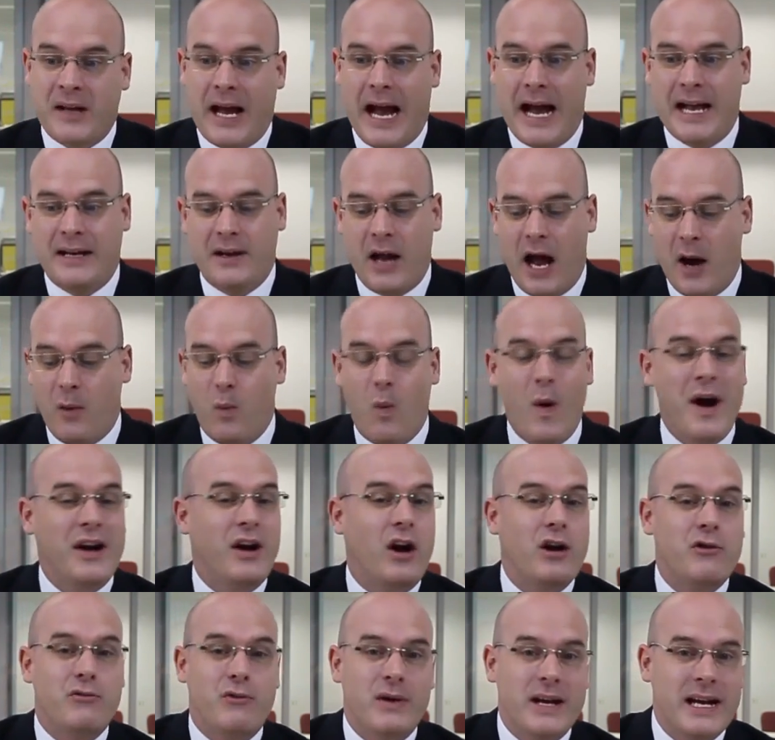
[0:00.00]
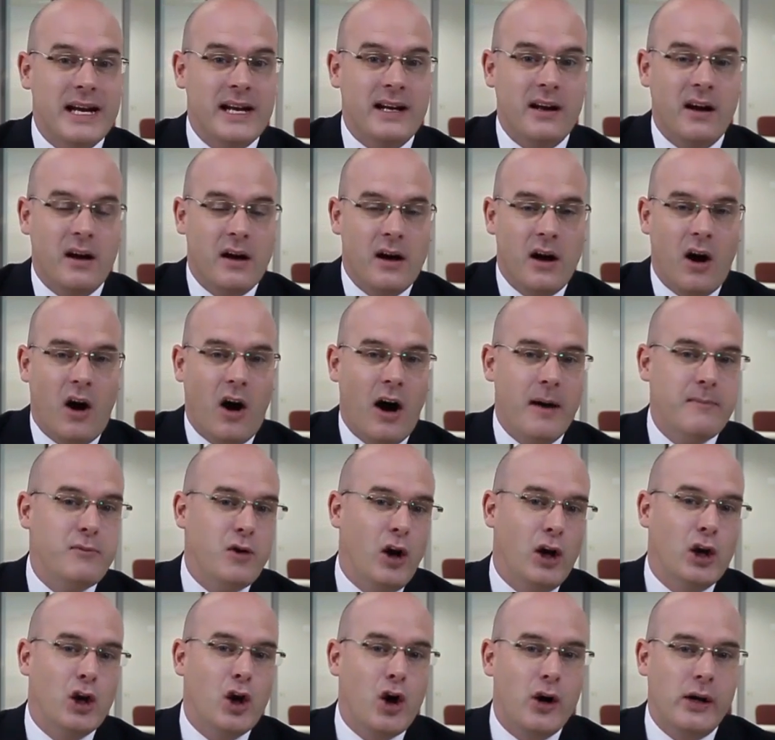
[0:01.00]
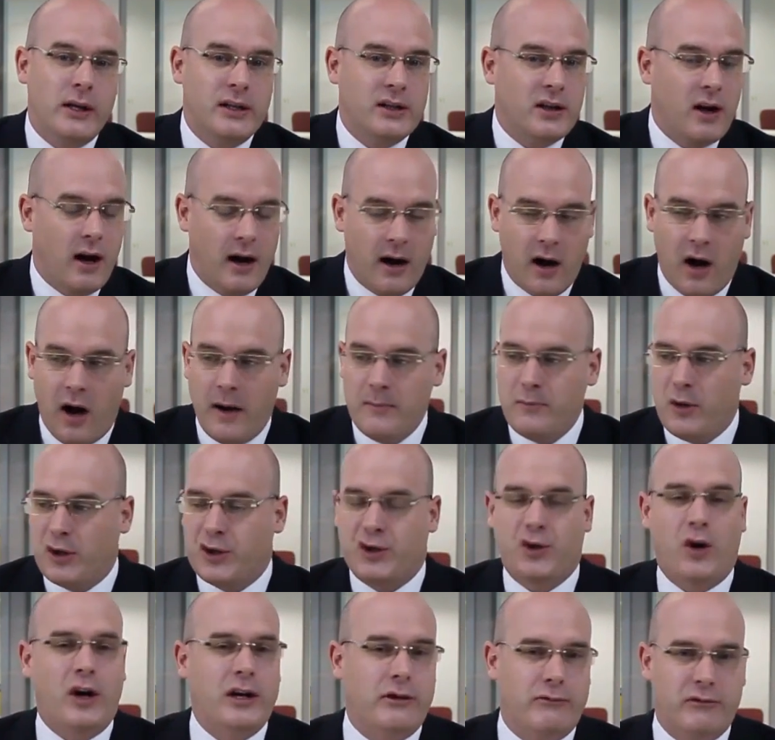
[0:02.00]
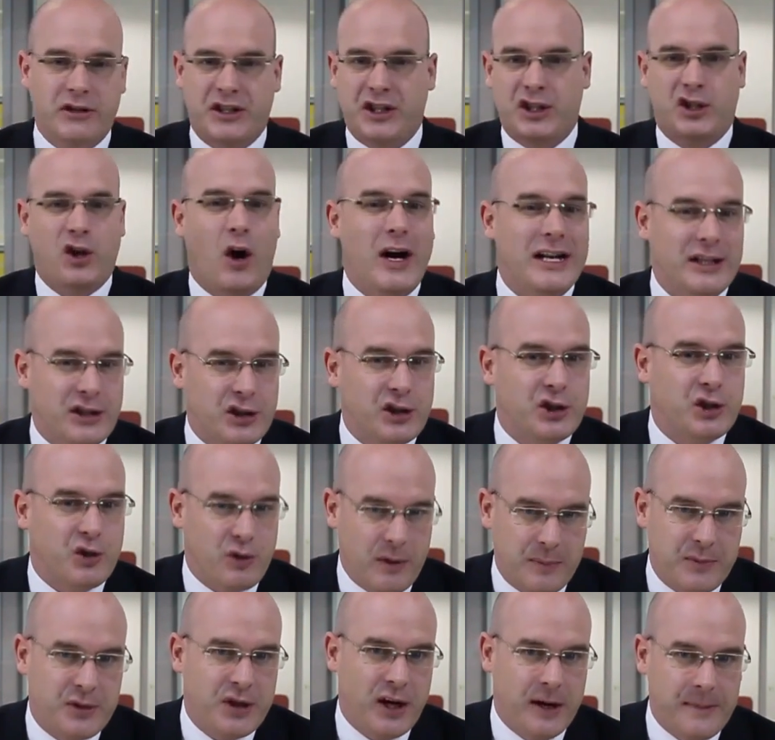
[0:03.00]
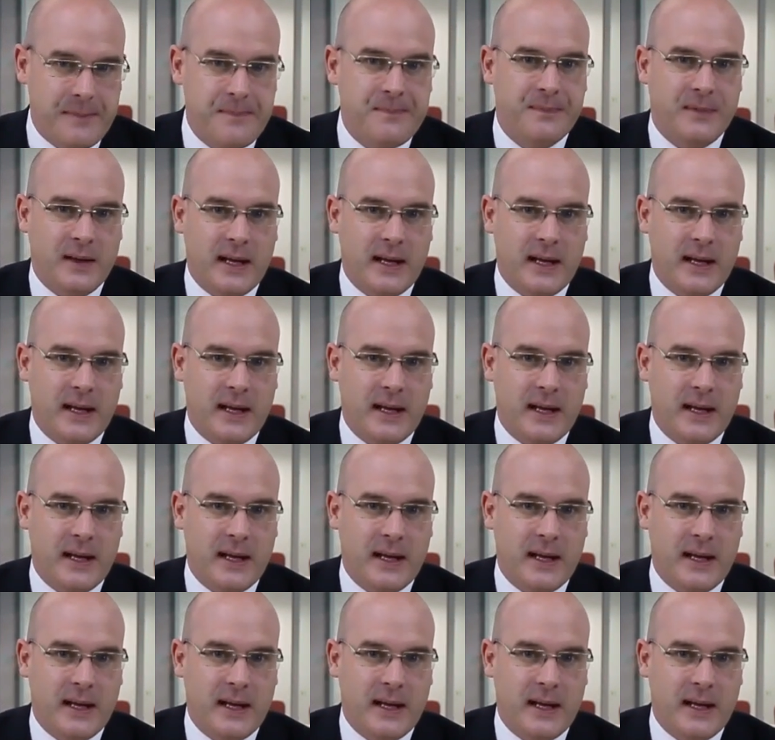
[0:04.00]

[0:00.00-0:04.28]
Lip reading: And when I read, I'm not trying to recite scripture.